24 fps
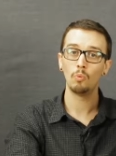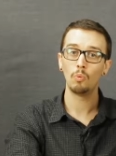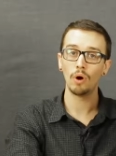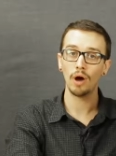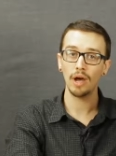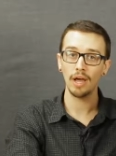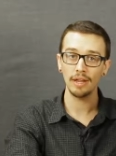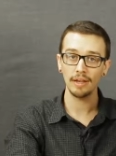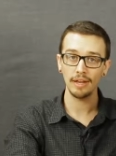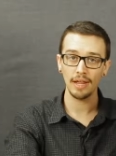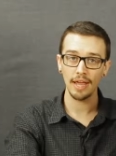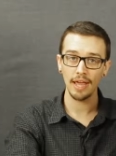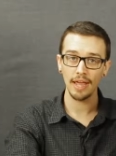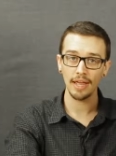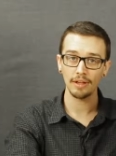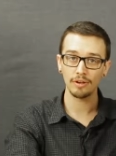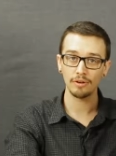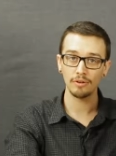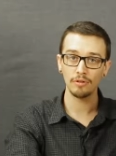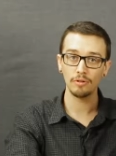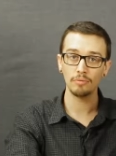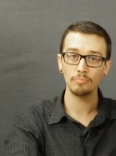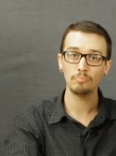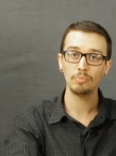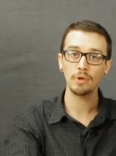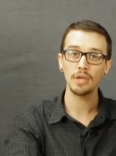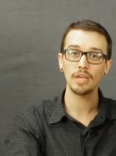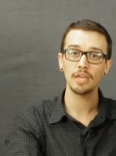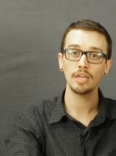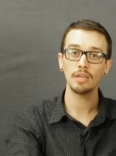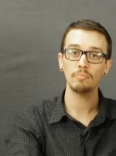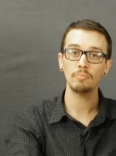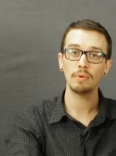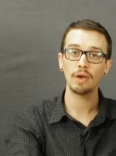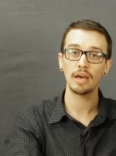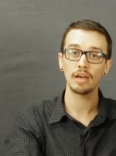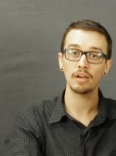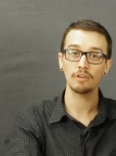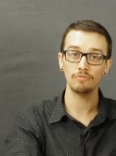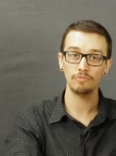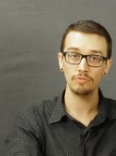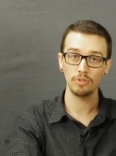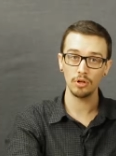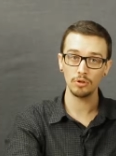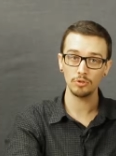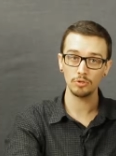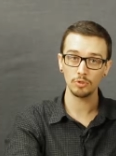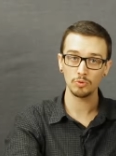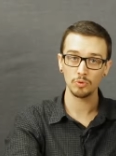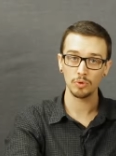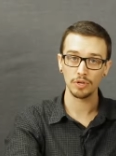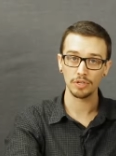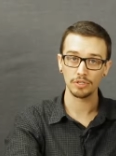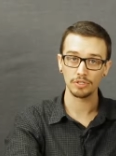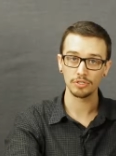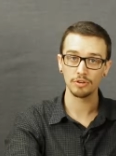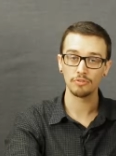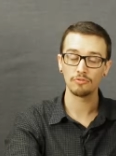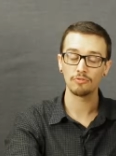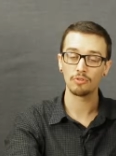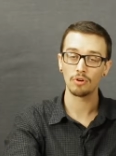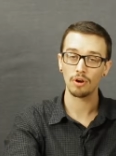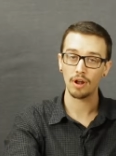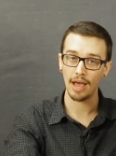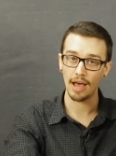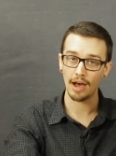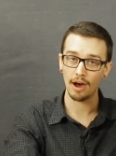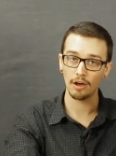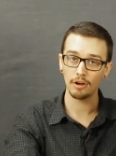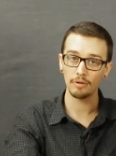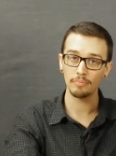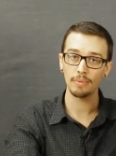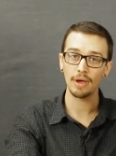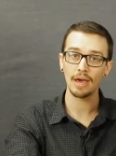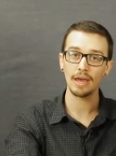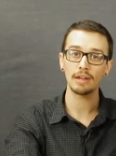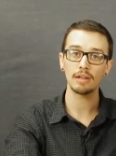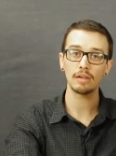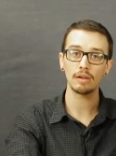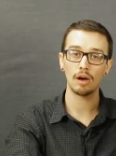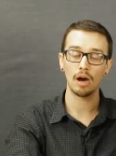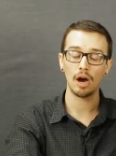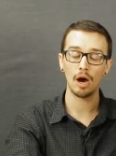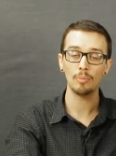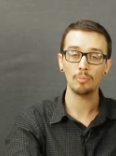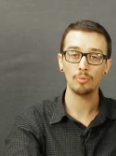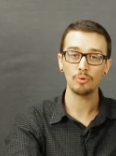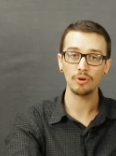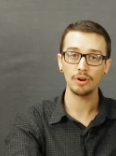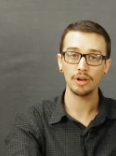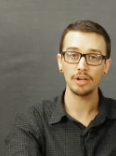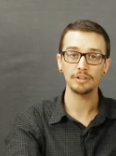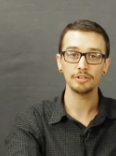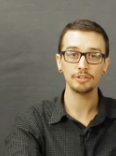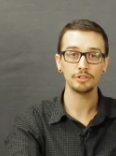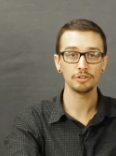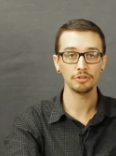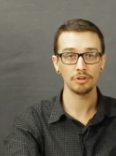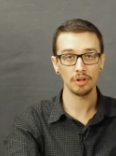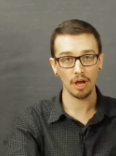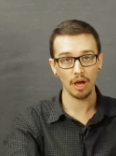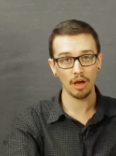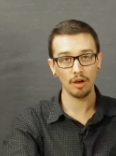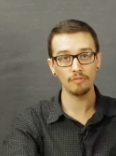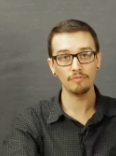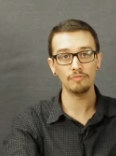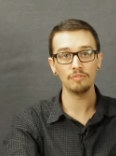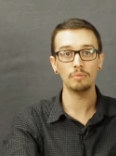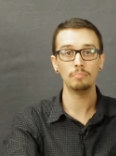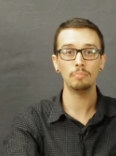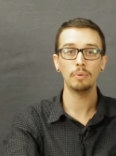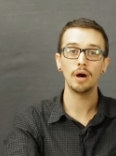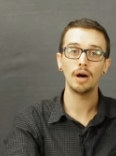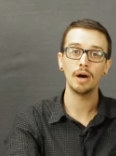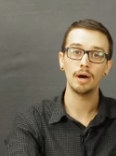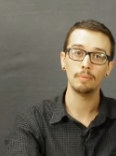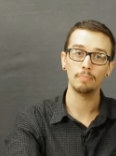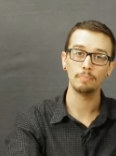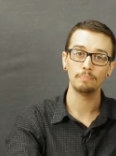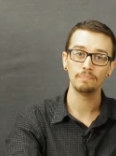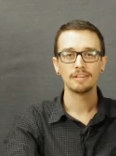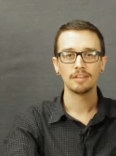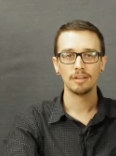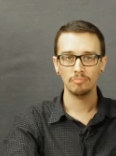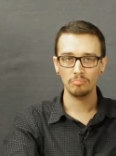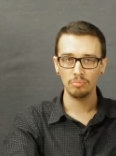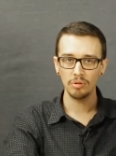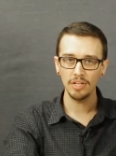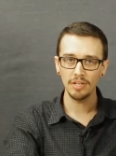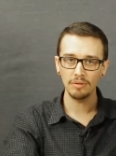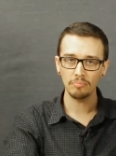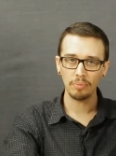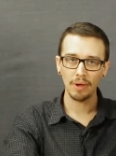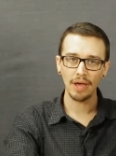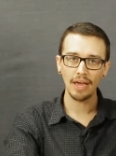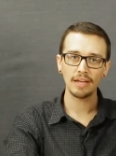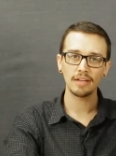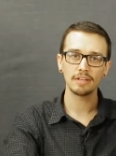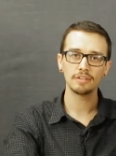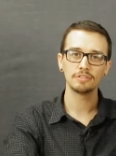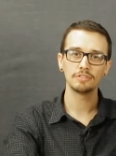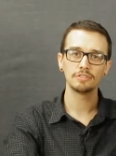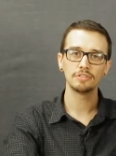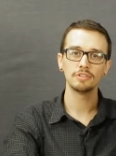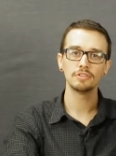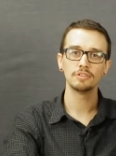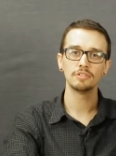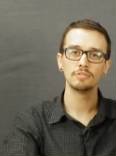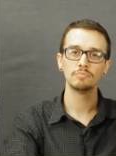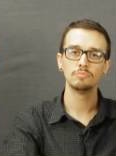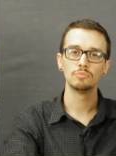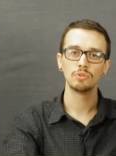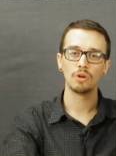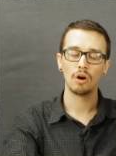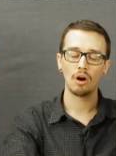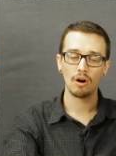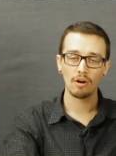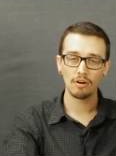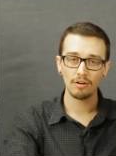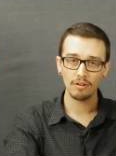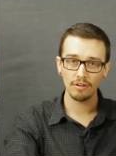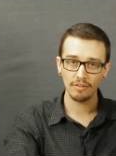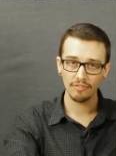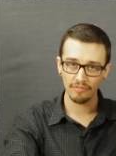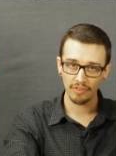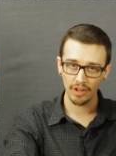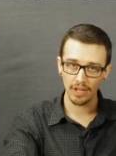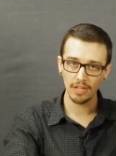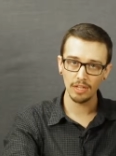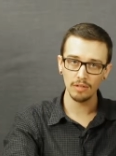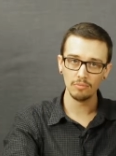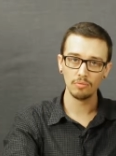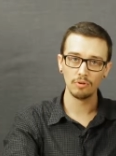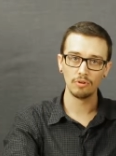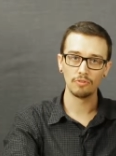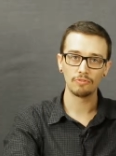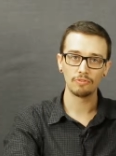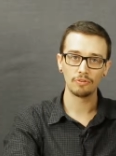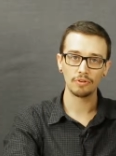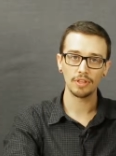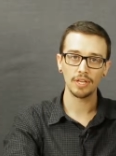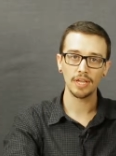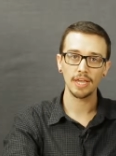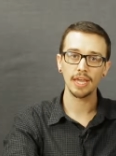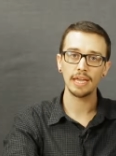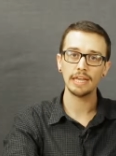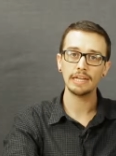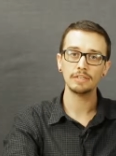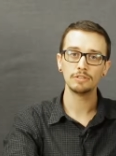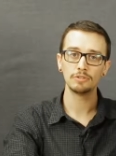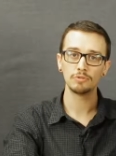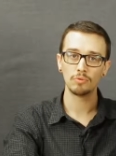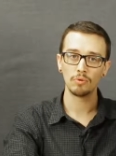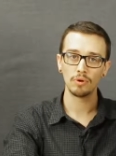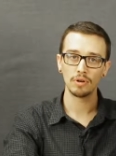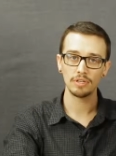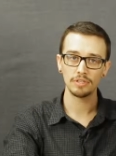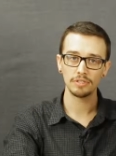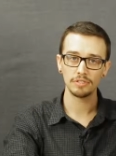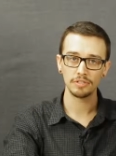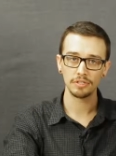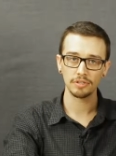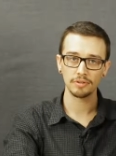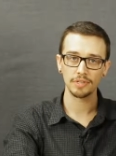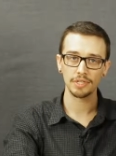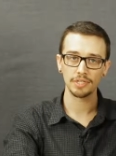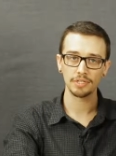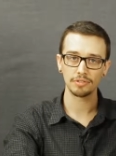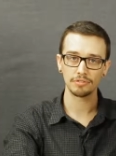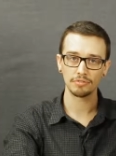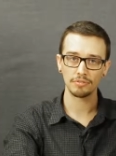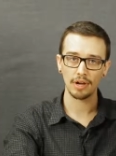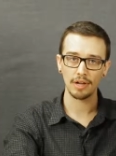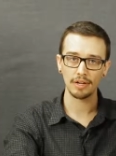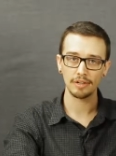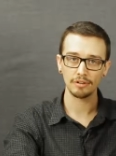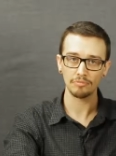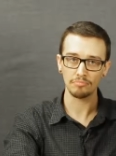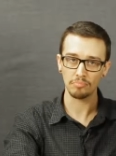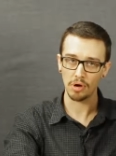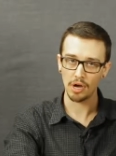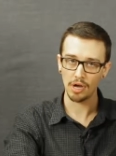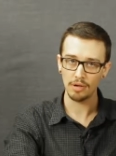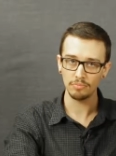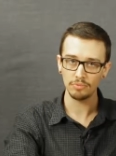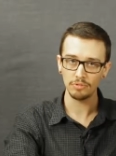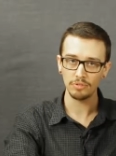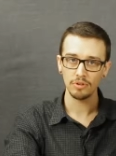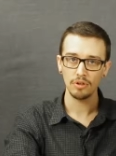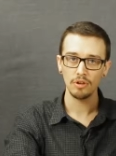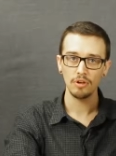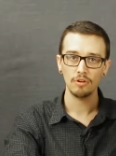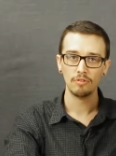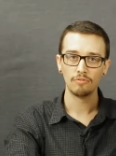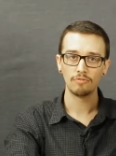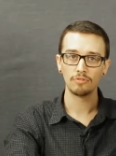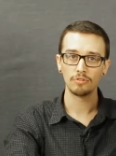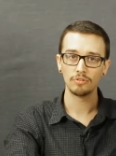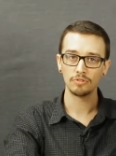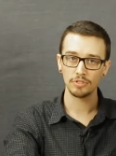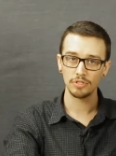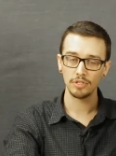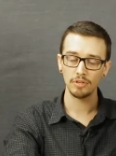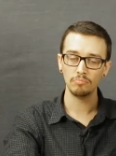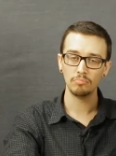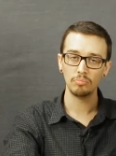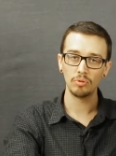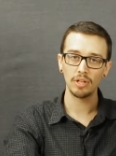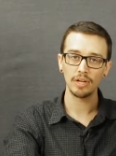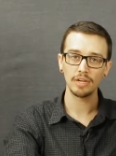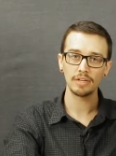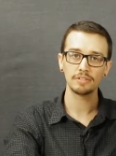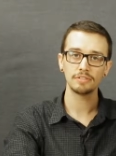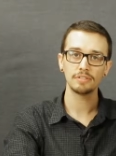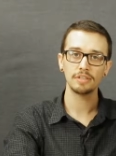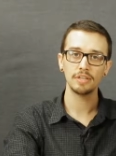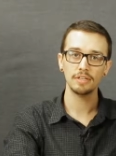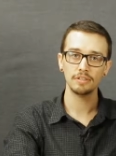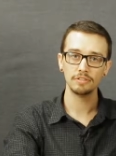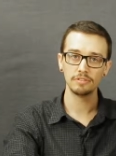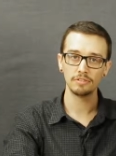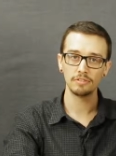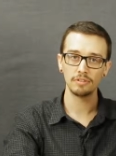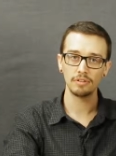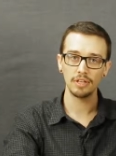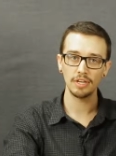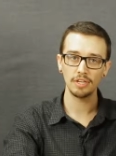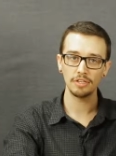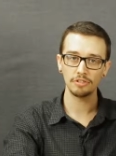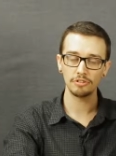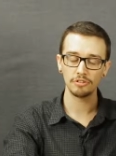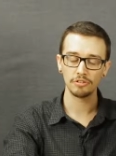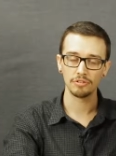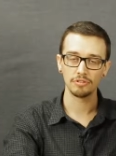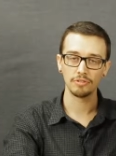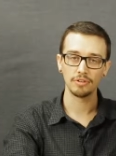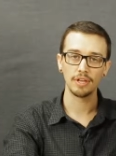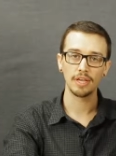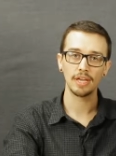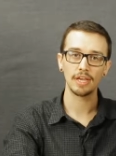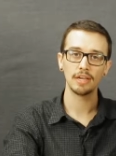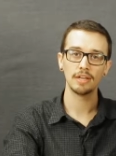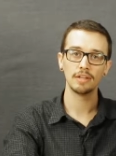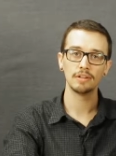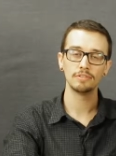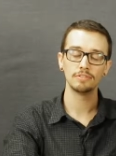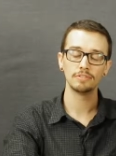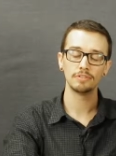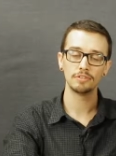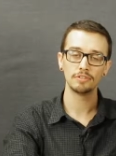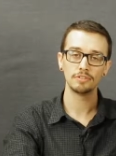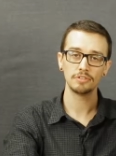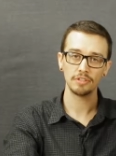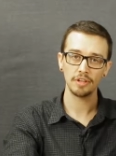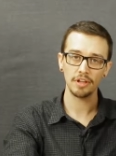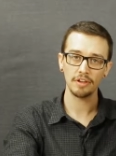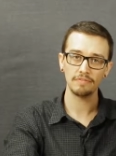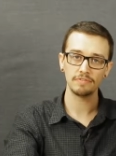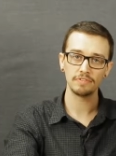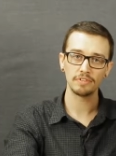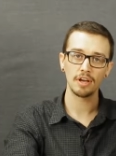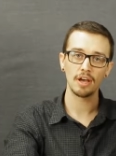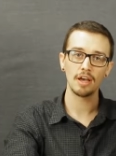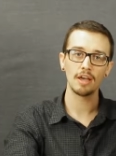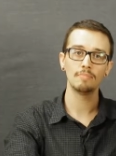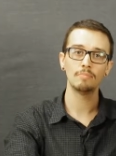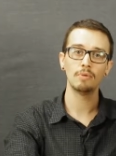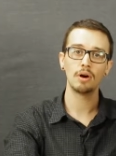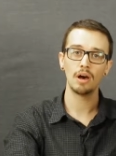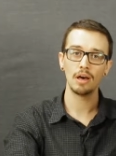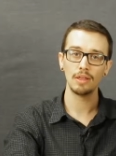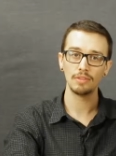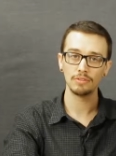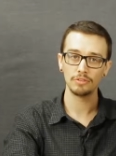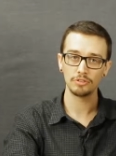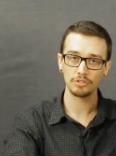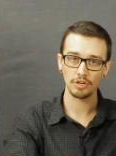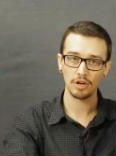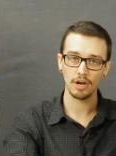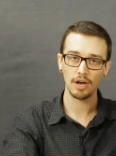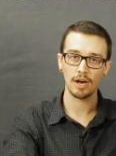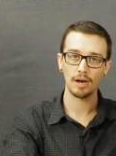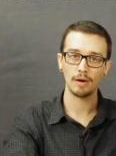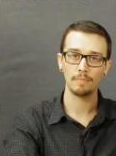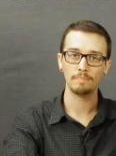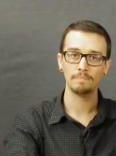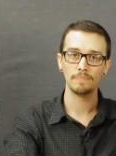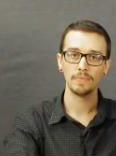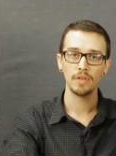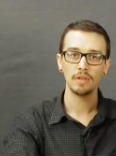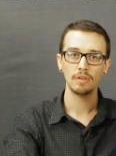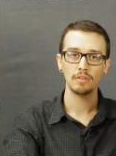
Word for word: wide angle piggyback float switch for automatic operation of the pump. Complete package systems are available for the 820 series grinder pumps for simplex installation and to save time on the job.